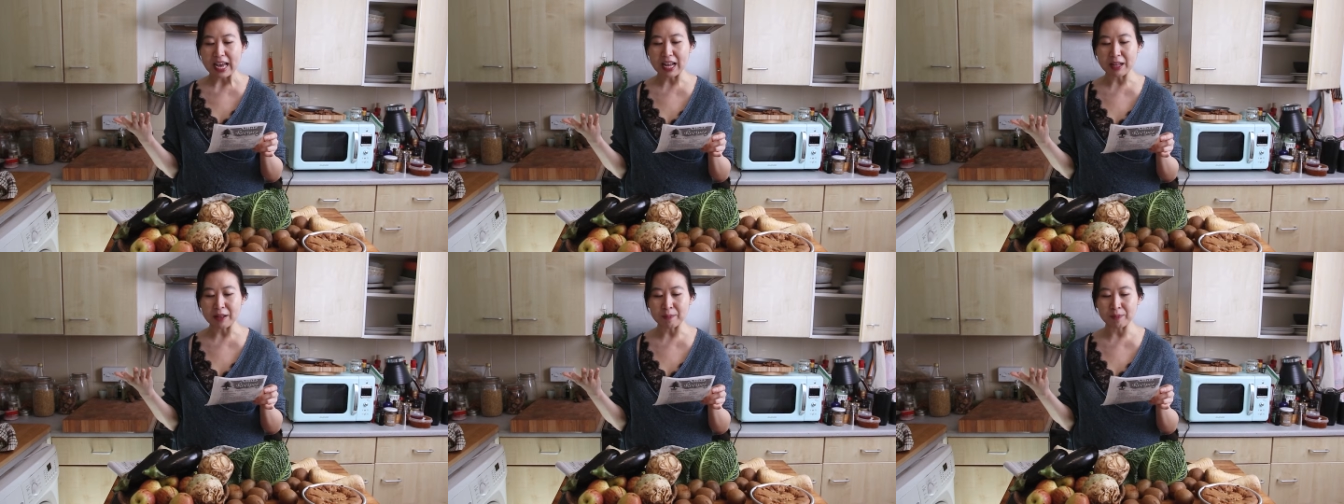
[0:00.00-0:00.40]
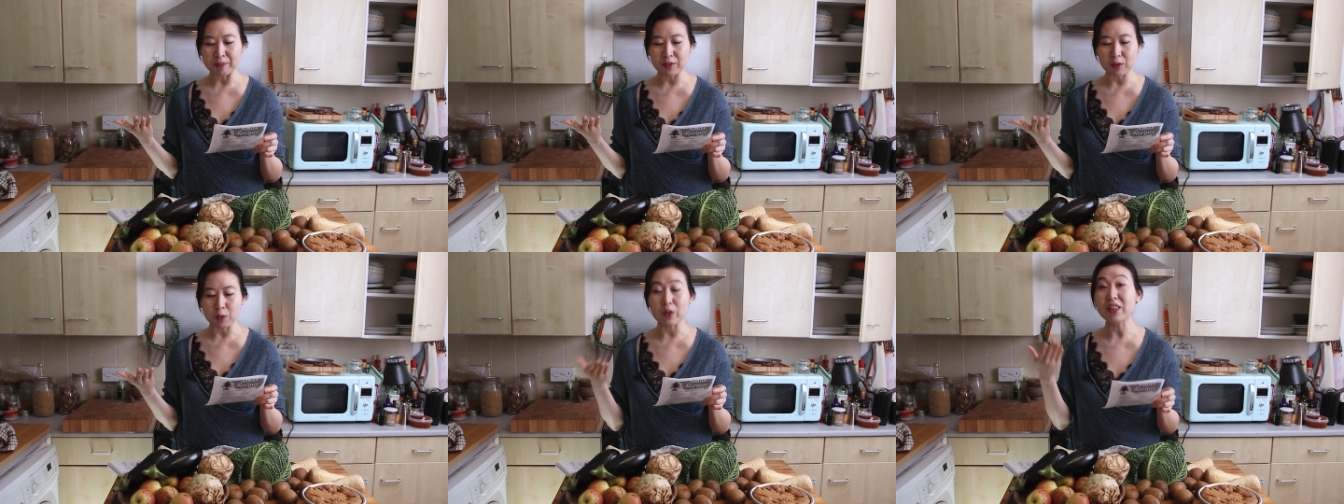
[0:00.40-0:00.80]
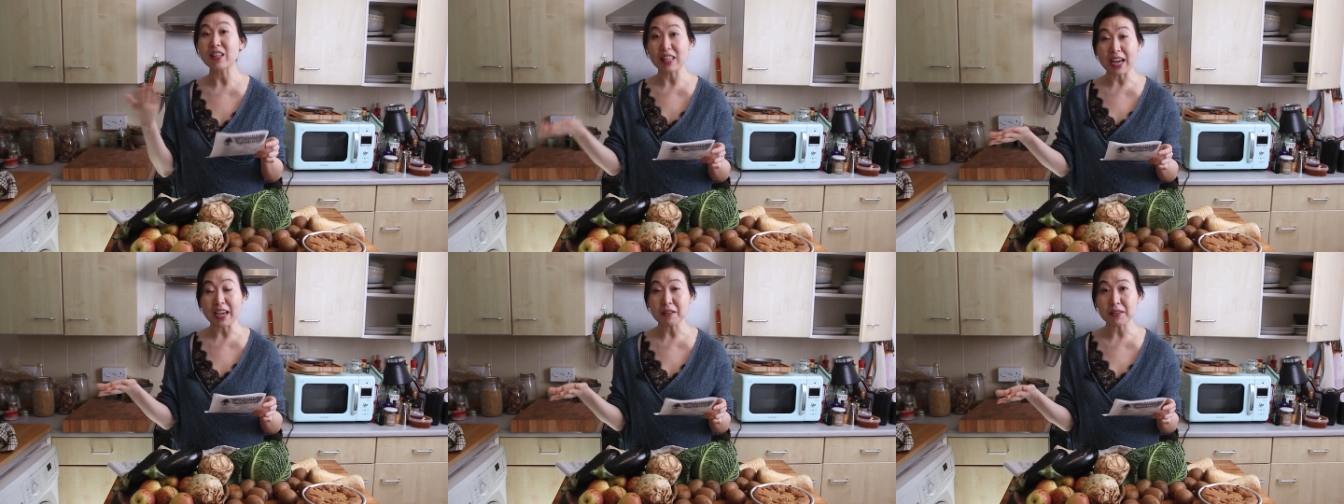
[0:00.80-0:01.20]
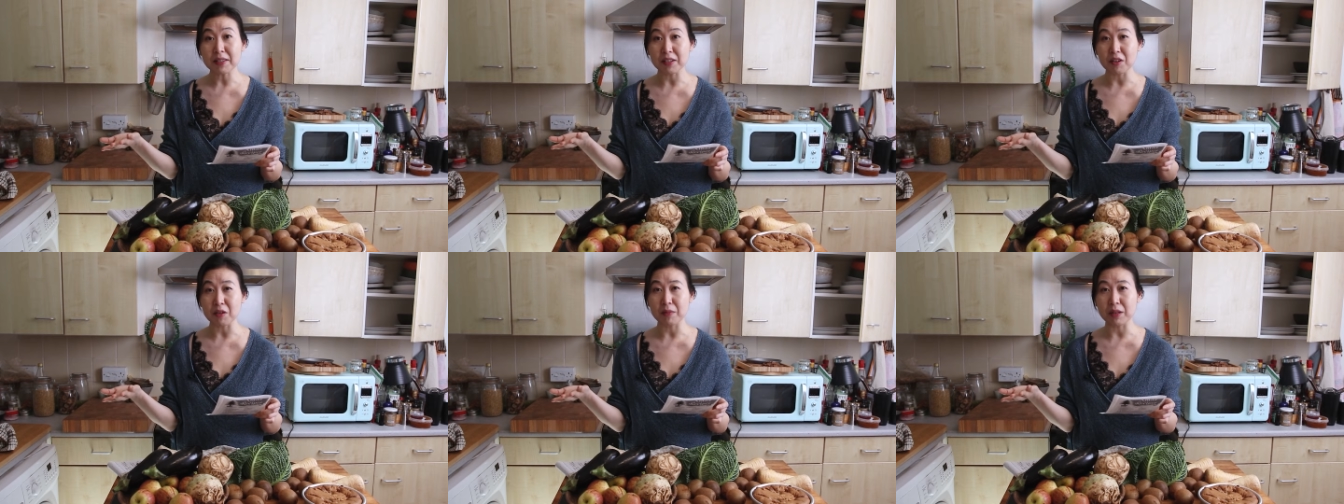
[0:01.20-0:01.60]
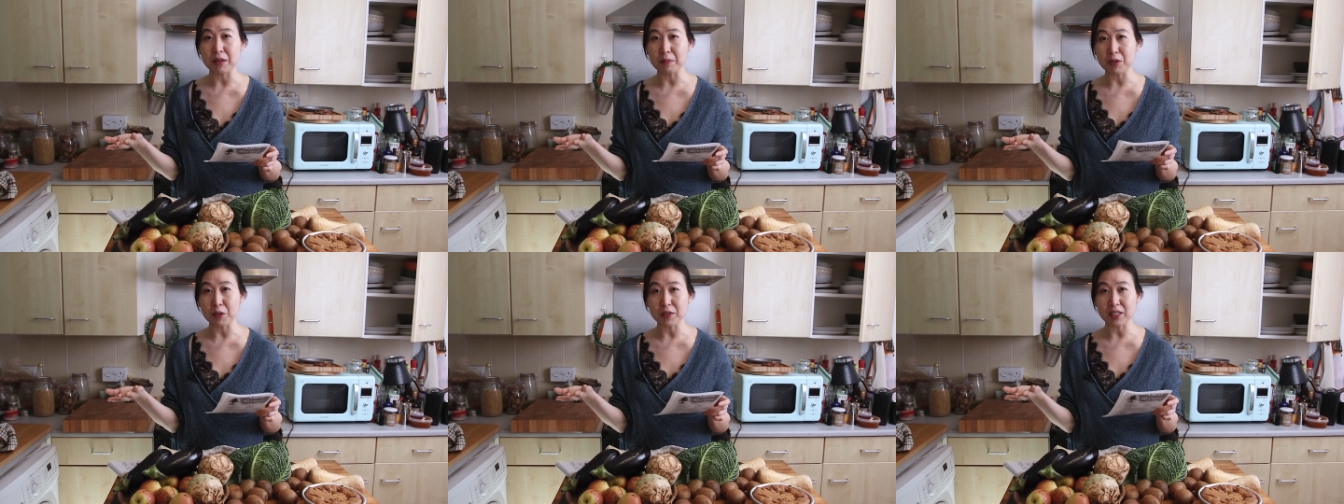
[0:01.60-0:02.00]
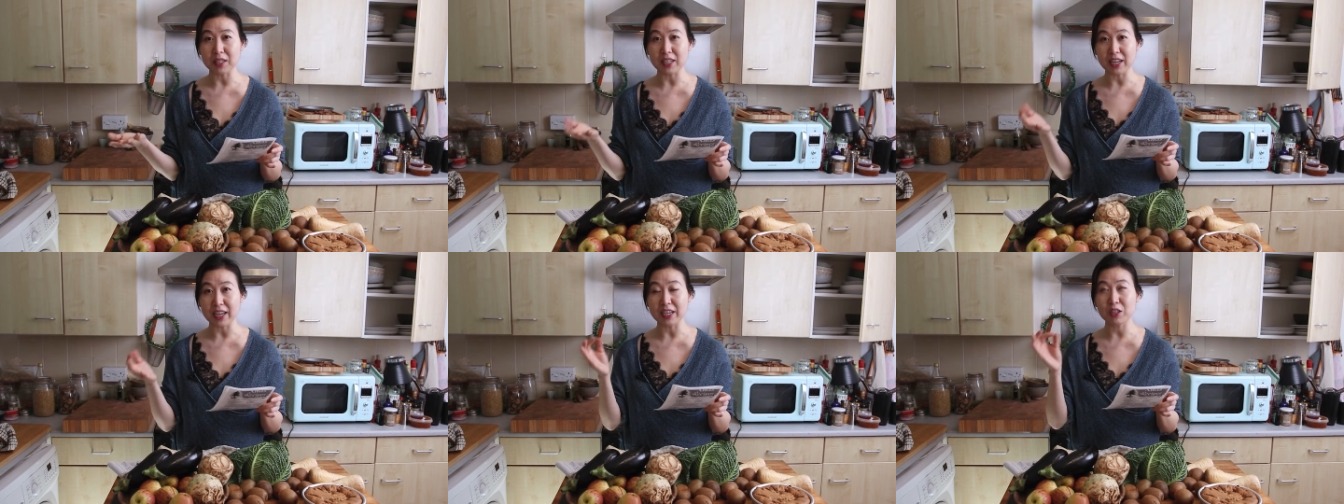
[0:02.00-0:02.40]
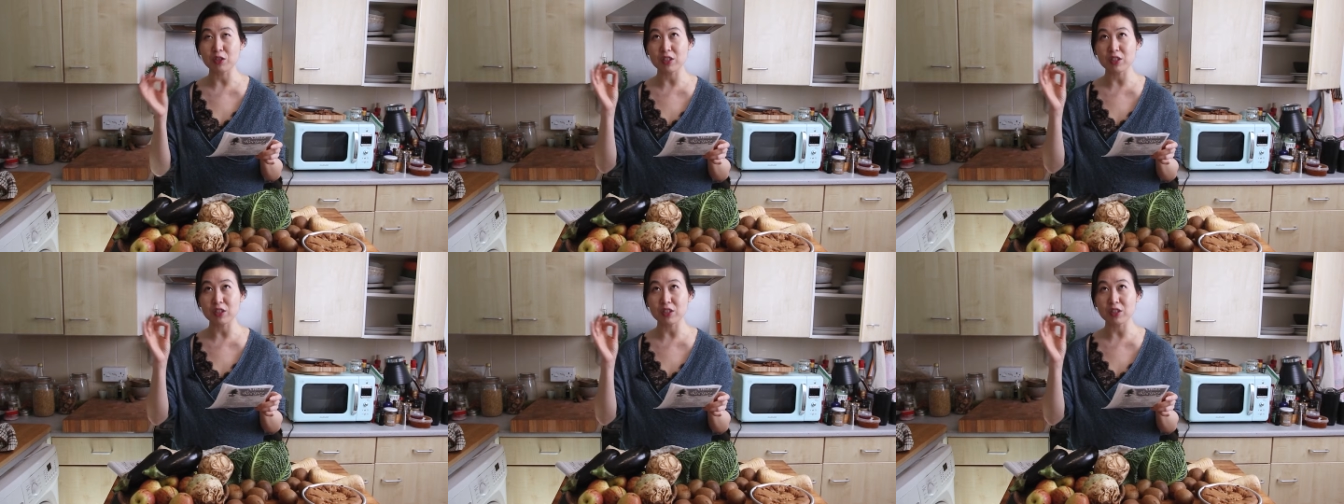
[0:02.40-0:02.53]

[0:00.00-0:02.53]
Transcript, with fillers: um, with the Lyle's syrup that I'm using today,